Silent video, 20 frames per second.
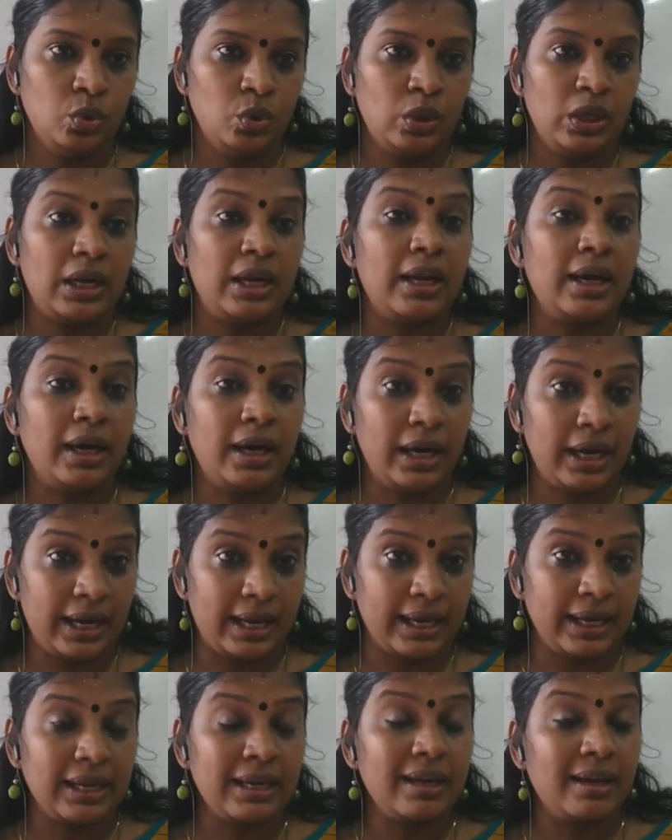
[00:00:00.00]

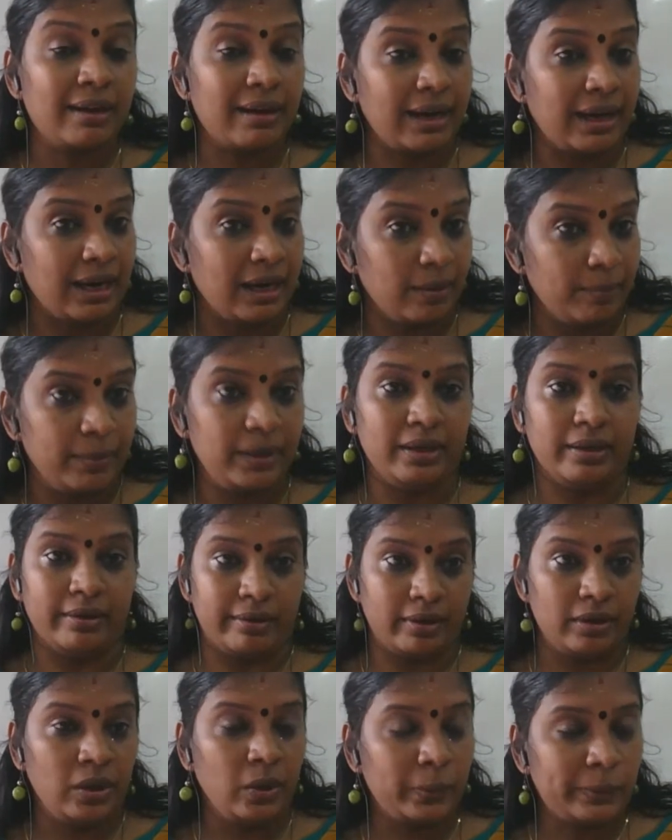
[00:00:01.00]
learning grammar.
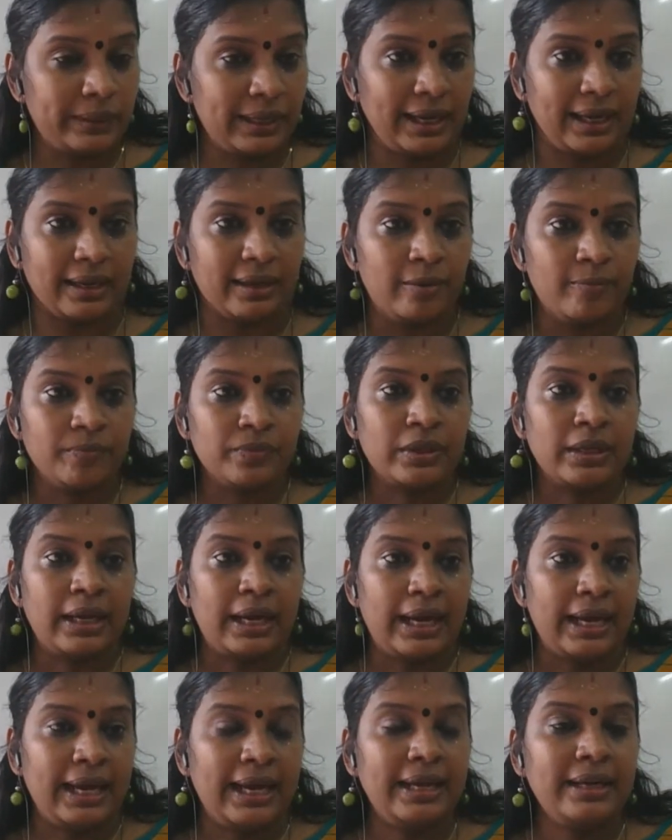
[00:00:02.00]
Okay.
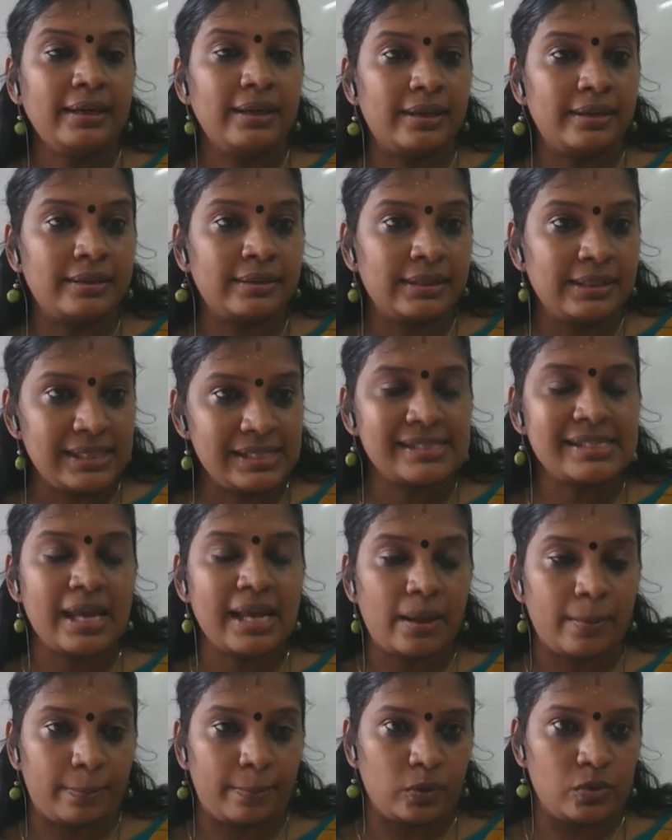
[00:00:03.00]
And this
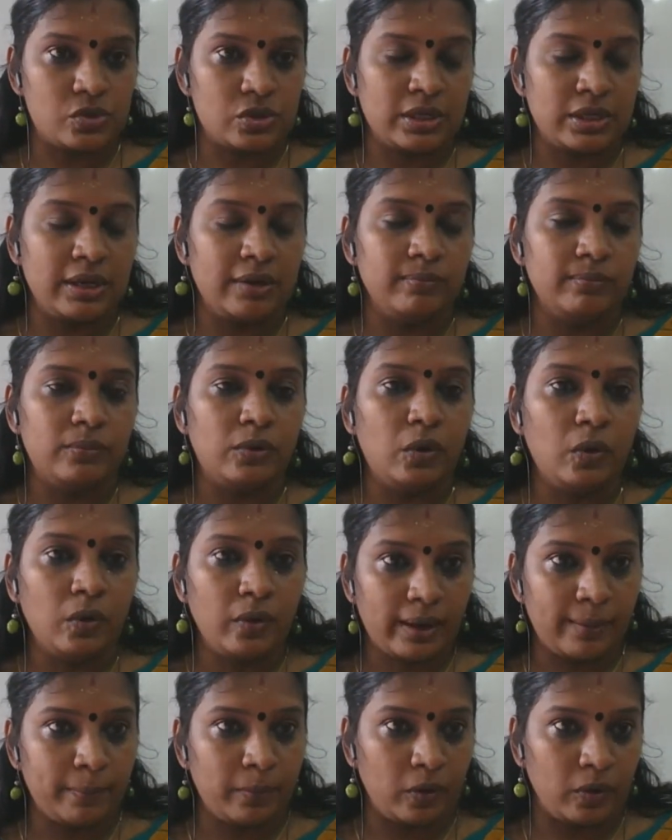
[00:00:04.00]
approach give more
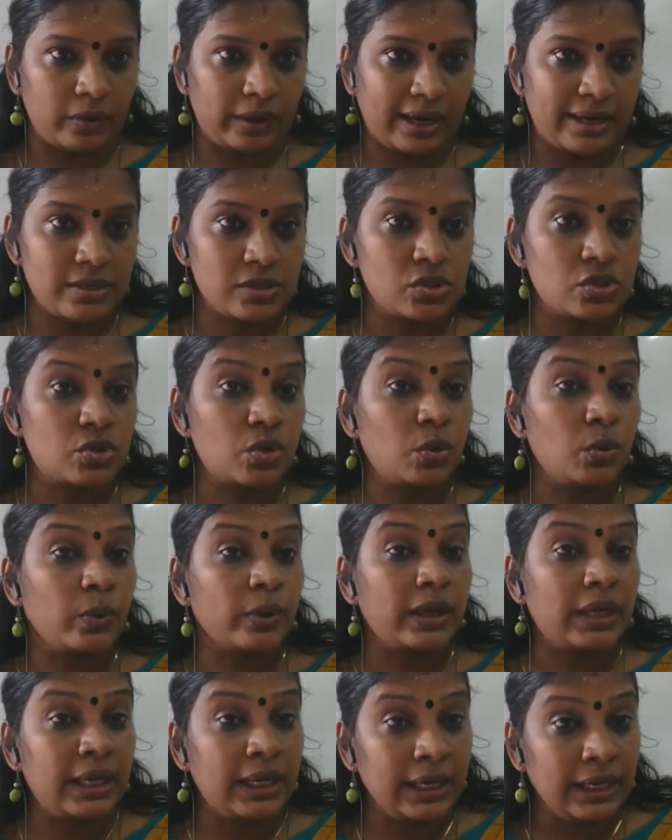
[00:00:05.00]
importance to
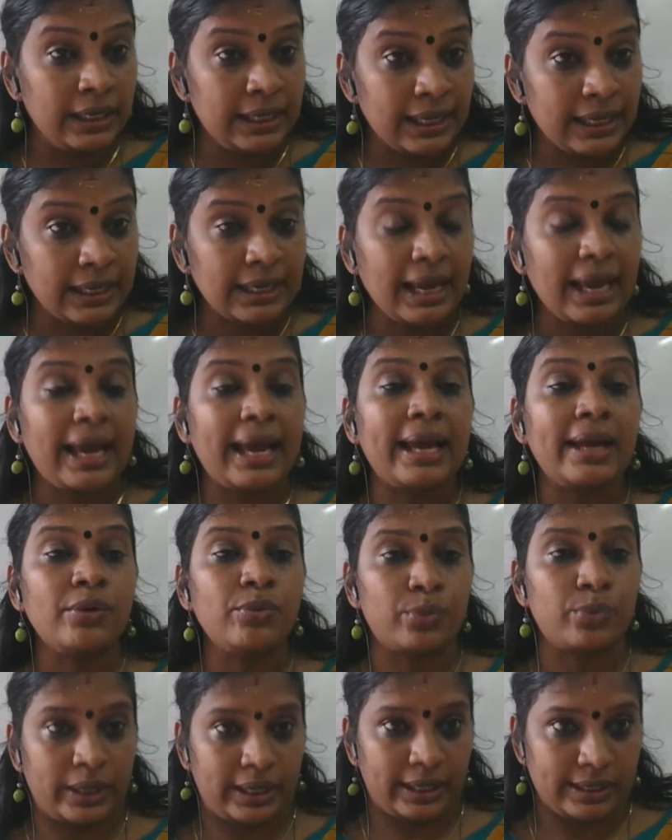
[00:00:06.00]
reading and
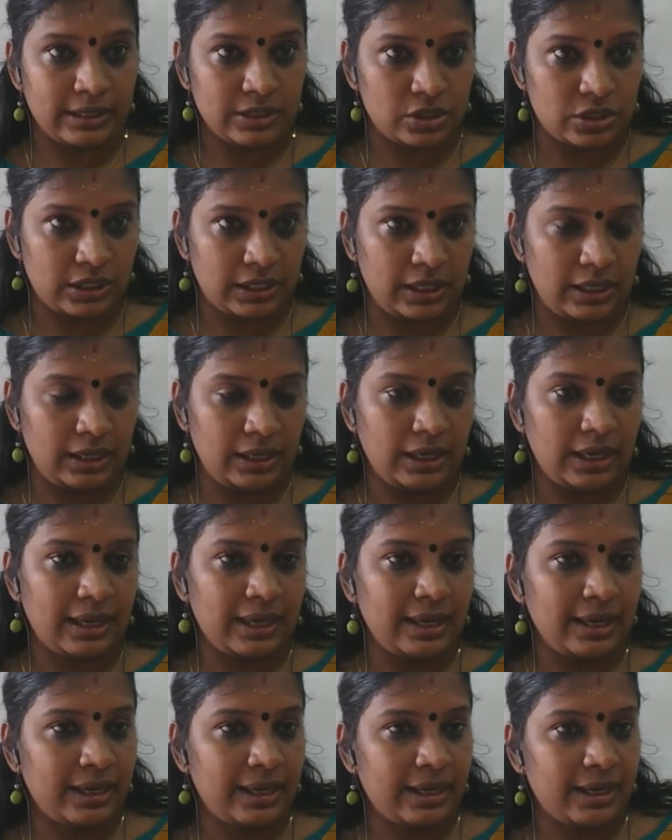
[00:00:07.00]
writing
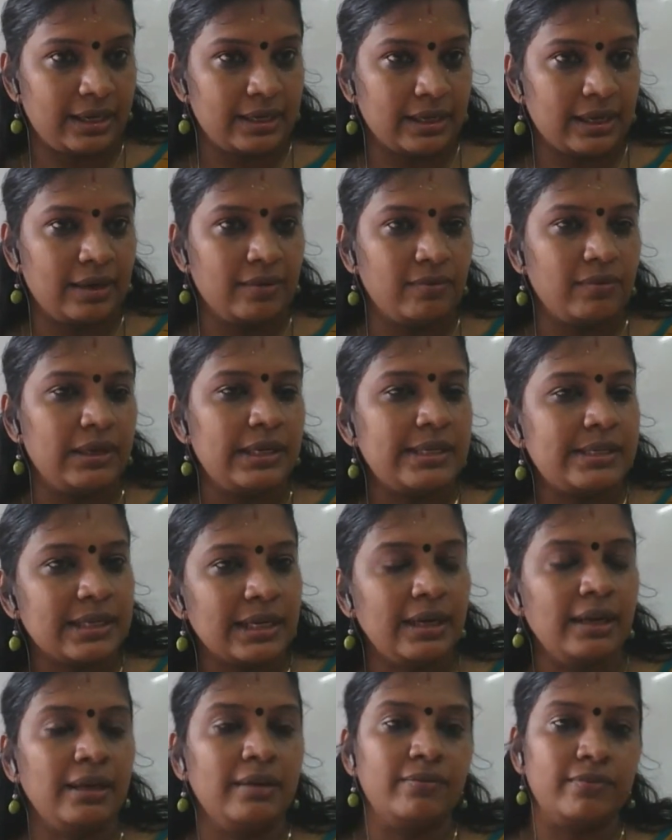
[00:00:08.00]
and give
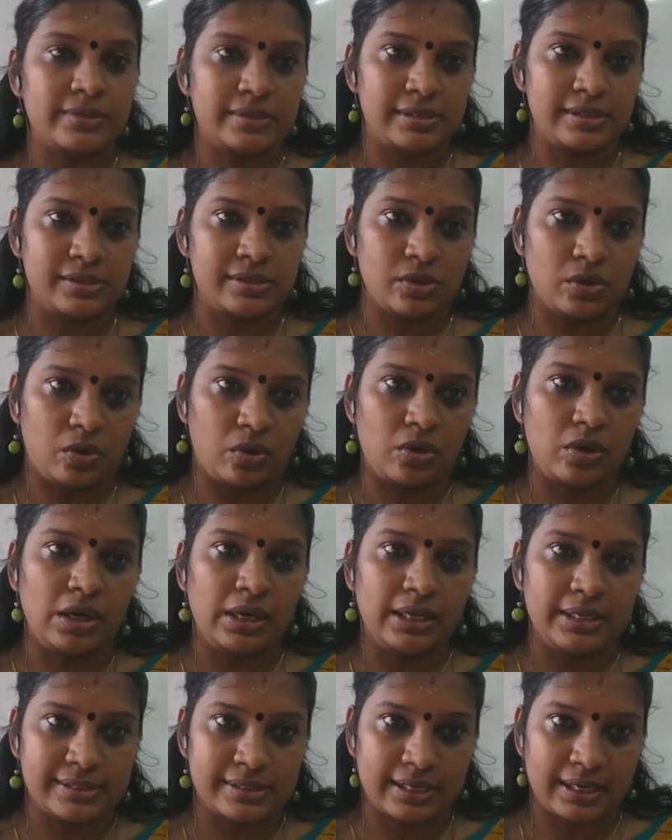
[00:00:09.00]
little emphasis on
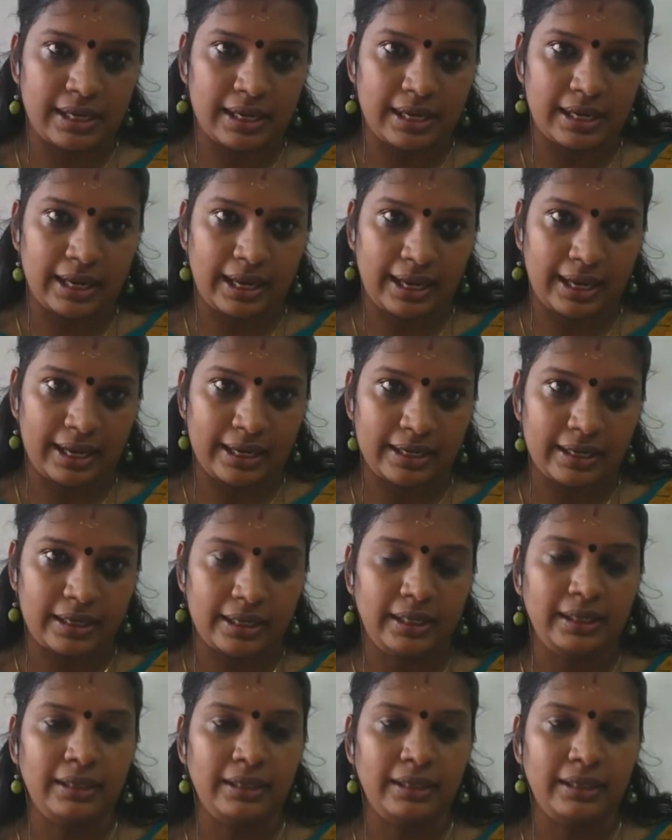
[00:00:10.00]
listening and